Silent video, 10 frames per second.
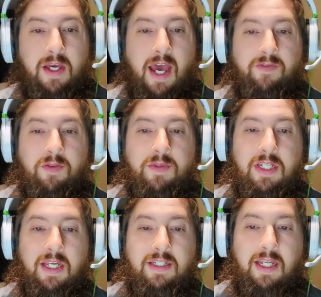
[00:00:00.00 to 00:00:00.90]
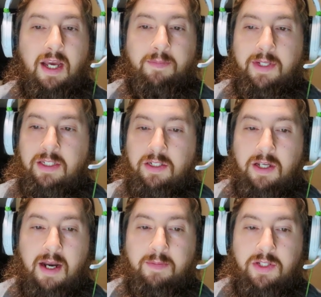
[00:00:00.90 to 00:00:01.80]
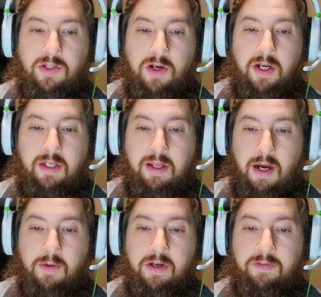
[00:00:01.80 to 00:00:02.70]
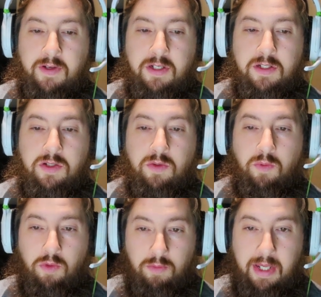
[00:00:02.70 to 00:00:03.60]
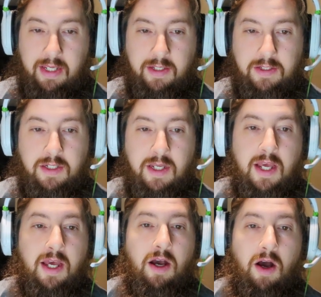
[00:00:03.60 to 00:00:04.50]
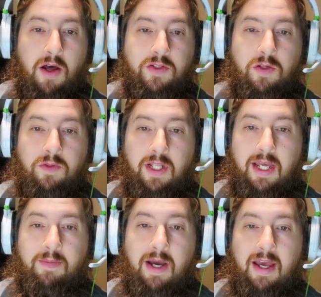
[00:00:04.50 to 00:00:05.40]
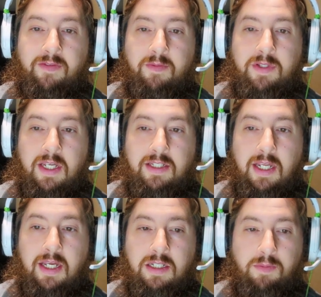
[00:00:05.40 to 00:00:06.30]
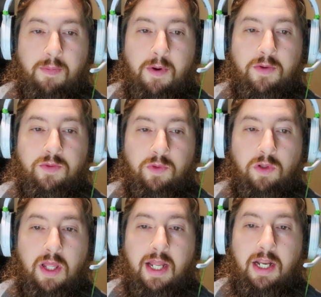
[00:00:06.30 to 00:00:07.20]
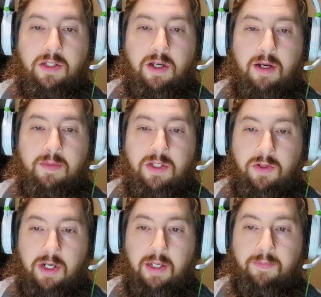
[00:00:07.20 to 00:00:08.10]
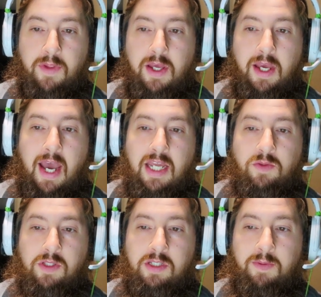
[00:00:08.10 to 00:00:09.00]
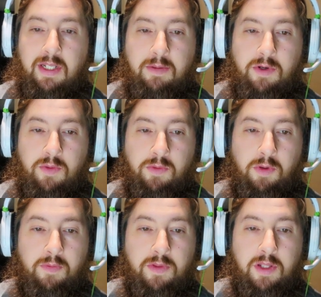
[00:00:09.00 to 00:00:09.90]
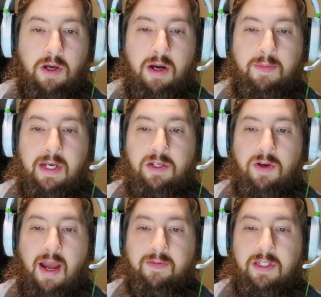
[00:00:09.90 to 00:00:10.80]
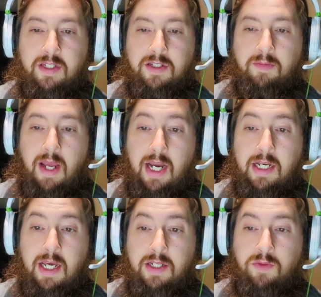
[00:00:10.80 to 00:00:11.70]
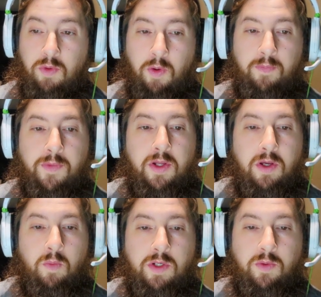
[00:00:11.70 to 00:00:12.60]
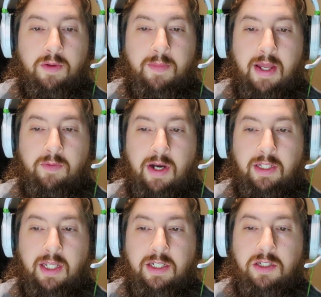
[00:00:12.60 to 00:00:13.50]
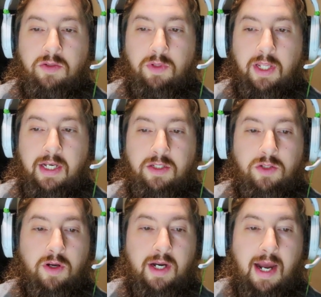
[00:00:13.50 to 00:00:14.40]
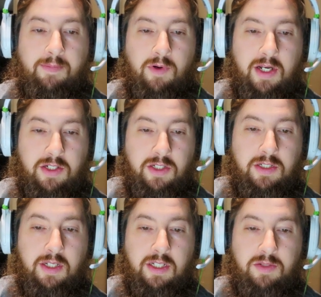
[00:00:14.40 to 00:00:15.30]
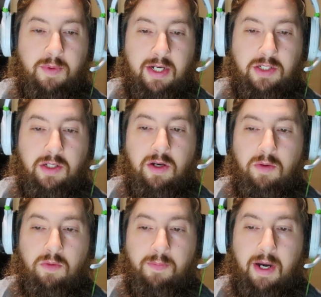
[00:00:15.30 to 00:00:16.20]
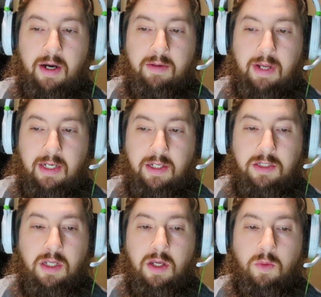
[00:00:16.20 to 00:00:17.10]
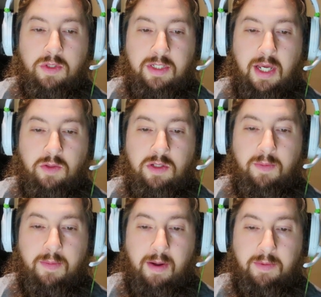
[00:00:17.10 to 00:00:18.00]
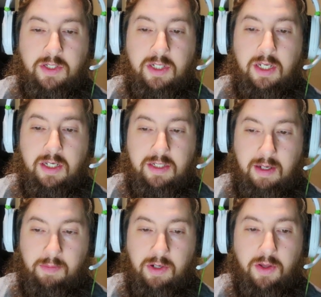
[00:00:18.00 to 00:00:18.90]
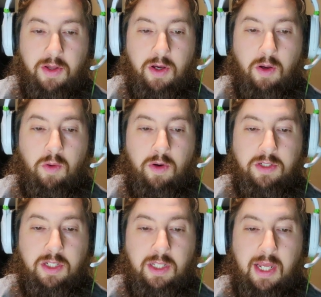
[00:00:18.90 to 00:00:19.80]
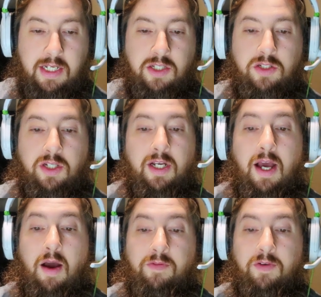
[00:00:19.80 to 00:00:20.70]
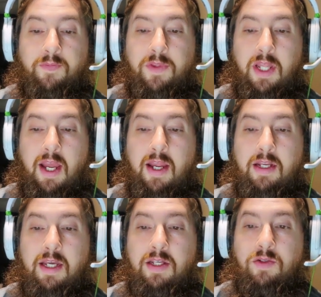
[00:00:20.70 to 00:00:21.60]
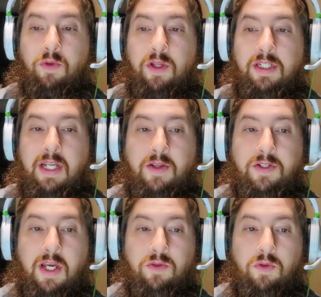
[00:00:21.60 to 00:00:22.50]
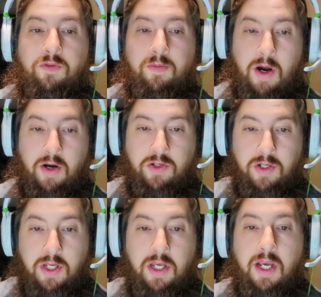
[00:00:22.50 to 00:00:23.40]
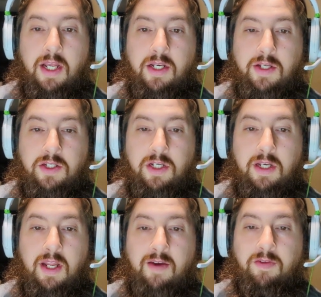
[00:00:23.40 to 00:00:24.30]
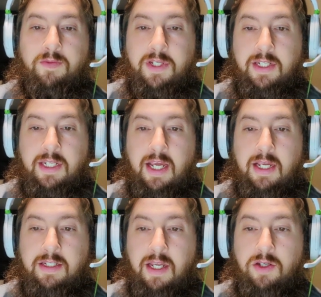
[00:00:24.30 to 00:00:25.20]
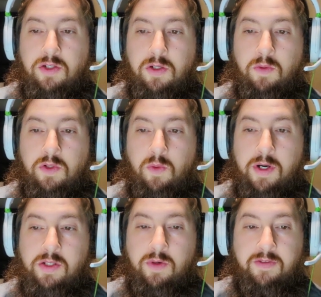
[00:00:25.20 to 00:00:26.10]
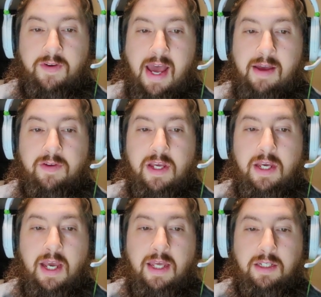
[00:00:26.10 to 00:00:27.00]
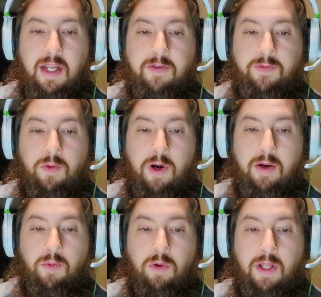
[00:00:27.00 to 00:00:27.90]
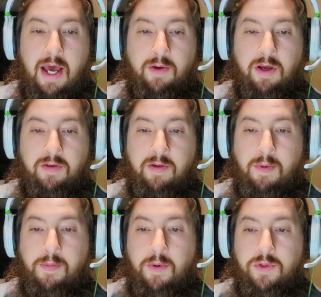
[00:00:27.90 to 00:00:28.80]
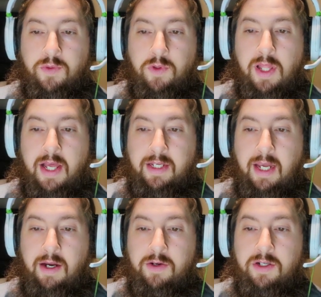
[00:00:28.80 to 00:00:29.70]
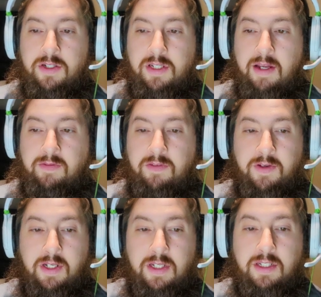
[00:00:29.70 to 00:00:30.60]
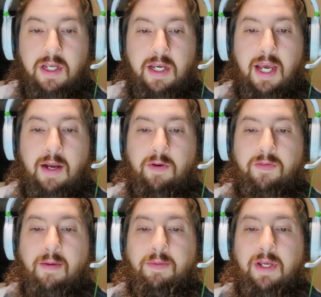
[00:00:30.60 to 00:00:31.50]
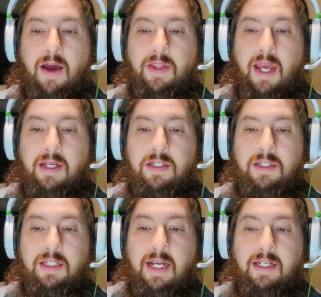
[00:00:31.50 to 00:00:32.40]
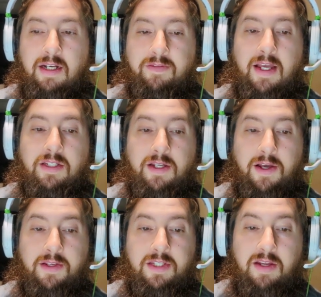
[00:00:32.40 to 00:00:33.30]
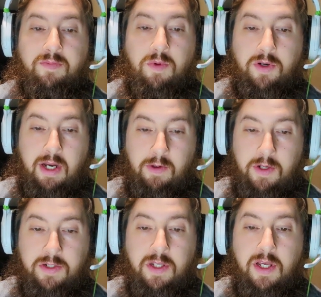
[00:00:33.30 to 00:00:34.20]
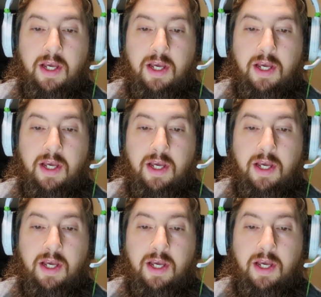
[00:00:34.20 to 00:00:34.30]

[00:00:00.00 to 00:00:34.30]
FMCSA updates autonomous truck carrier fitness rulemakings. Also delayed by FMCSA is a proposed rule on autonomous trucking. As with the speed limiter rule, the Automated Driving System ADS rule, which would amend regulations relating to truck operations, inspection, repair, and maintenance, was scheduled to be published in December. According to the latest agenda, however, the ADS rule is now scheduled for March. In addition, FMCSA has set June 2025 as a date for a rollout of a proposed rule on carrier safety fitness and revamping how the agency identifies unsafe motor carriers.